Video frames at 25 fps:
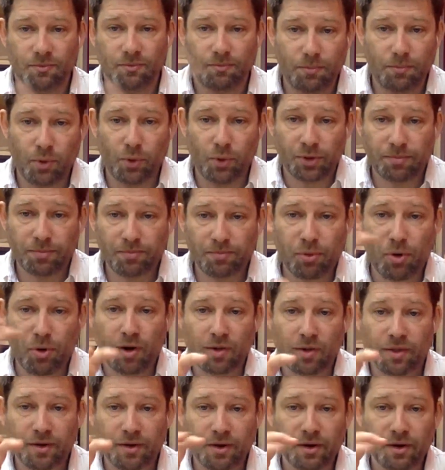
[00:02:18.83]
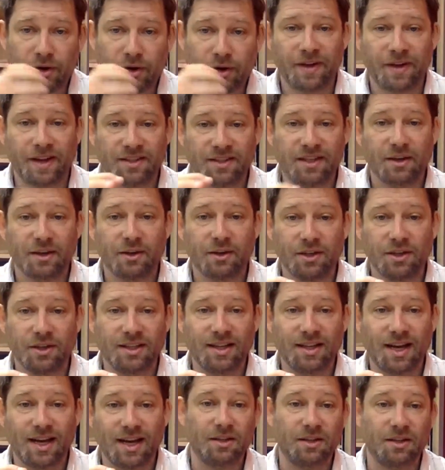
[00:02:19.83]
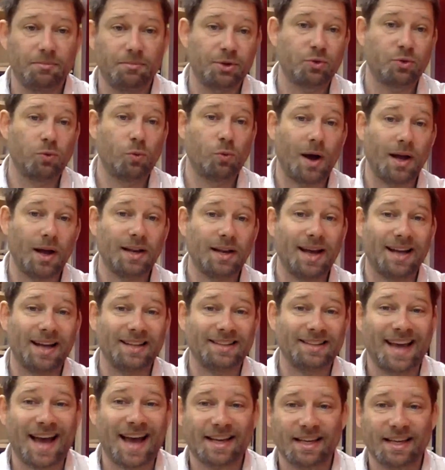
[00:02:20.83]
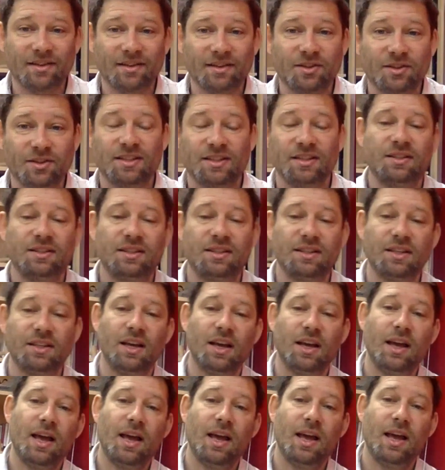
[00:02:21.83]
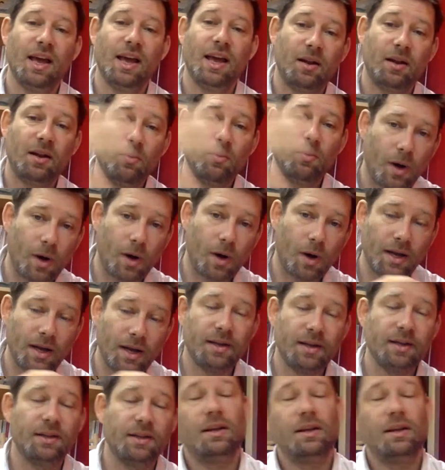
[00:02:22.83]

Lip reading: Both brother of Antigone died, but one attacking the city and one